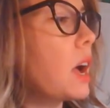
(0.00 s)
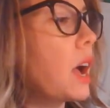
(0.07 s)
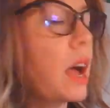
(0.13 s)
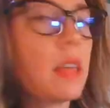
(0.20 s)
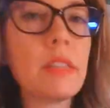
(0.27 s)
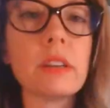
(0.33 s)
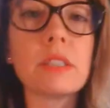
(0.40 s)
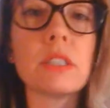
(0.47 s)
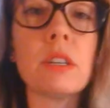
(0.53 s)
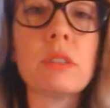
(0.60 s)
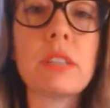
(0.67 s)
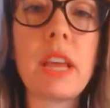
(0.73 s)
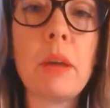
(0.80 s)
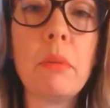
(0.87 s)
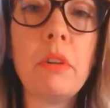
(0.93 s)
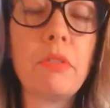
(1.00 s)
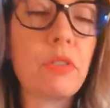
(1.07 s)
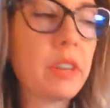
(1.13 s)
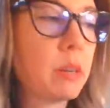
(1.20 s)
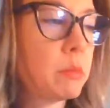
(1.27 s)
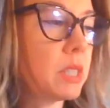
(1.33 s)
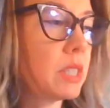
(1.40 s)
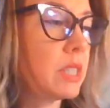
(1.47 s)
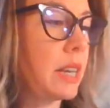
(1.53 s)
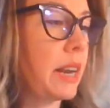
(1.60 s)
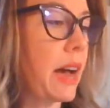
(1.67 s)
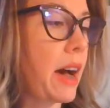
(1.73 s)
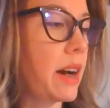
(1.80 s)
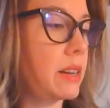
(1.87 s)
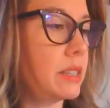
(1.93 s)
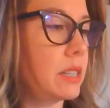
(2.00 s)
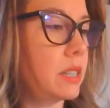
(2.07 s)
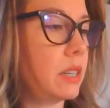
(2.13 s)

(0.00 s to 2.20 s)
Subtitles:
and there's no table for them to sit at?